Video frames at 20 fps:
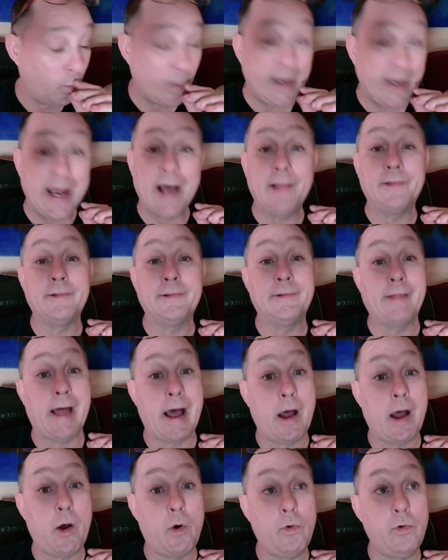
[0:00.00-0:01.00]
we got
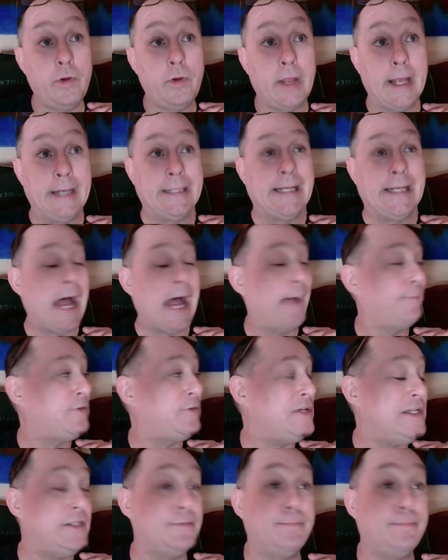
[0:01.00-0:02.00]
loud, and
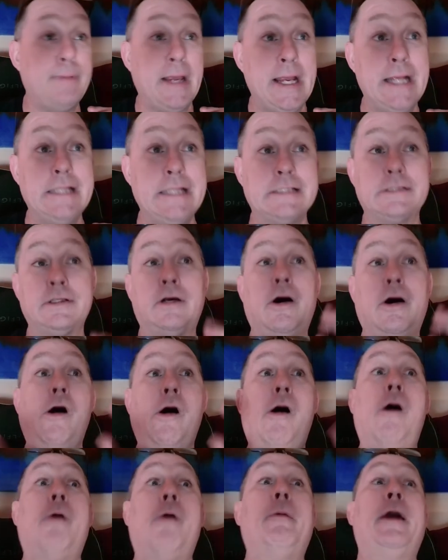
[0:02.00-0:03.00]
Gopti's bass,
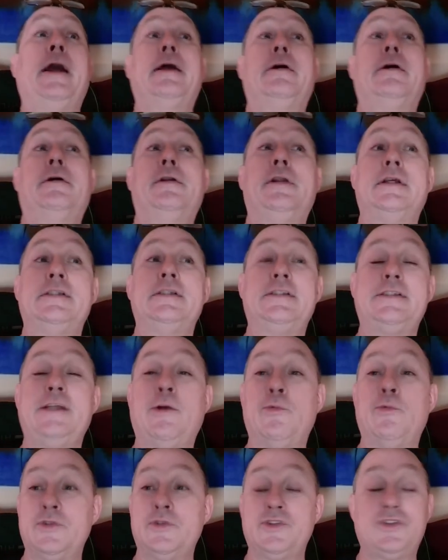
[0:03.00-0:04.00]
oh my goodness,
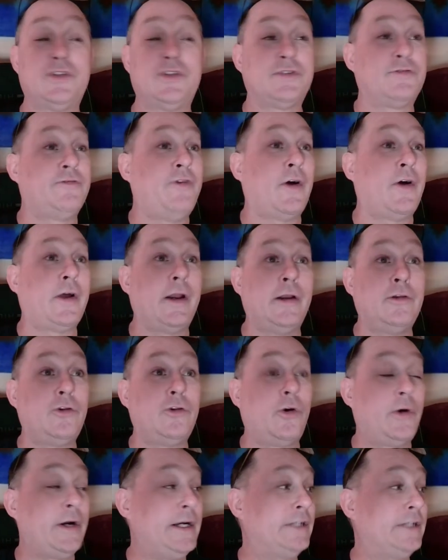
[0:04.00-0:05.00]
it was just fucking
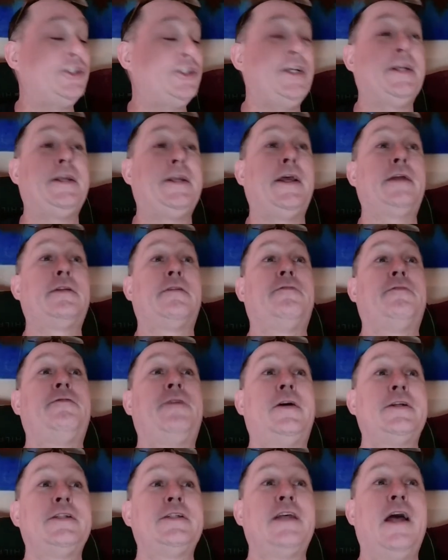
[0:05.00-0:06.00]
glorious. She kicked a
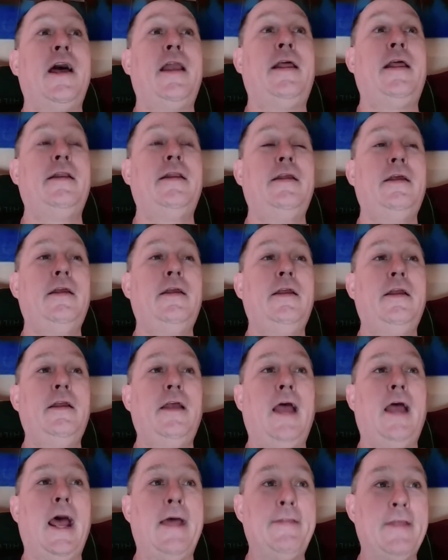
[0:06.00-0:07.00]
fuzz on it,
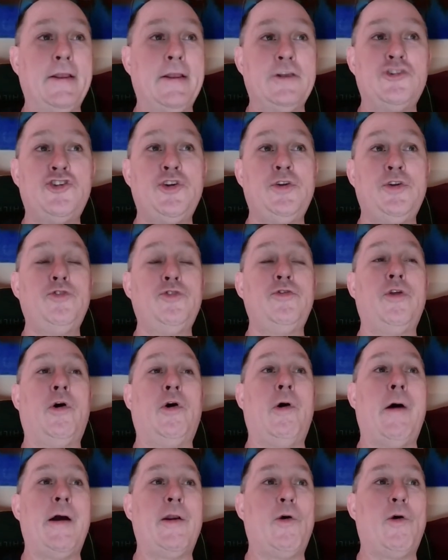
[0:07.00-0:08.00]
and then she'd do the
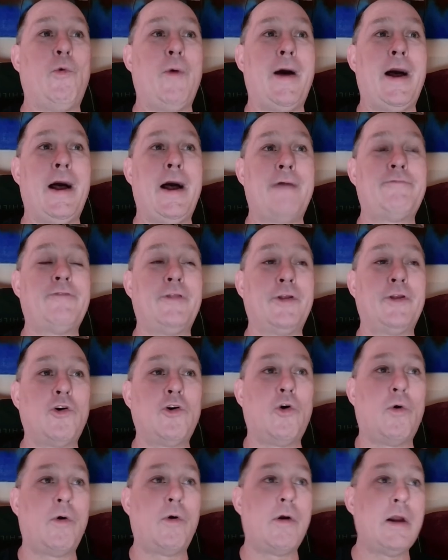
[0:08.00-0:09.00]
auto wah for the
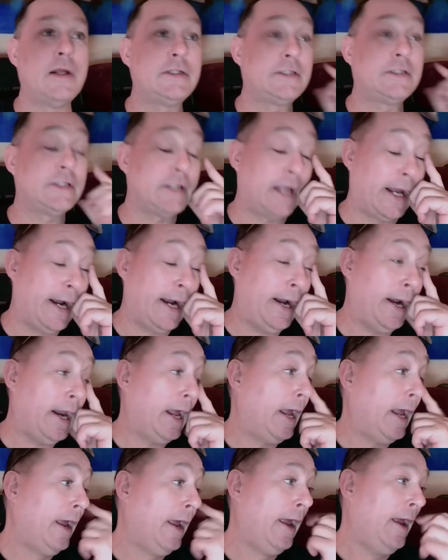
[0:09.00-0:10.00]
chorus, and
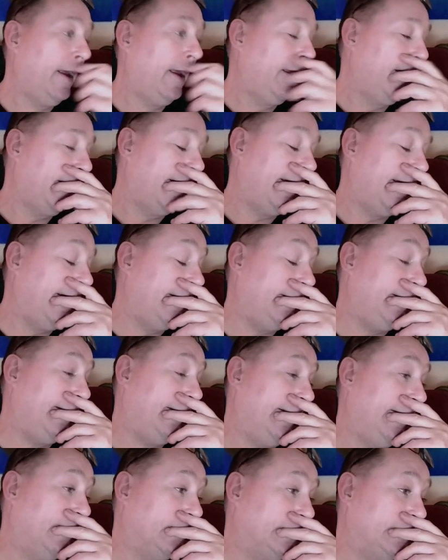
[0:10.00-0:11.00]

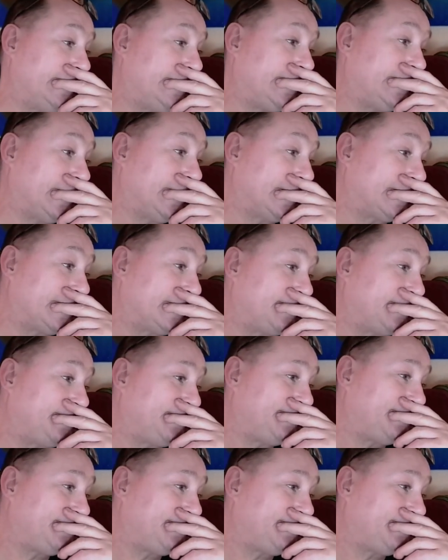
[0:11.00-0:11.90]
it was just...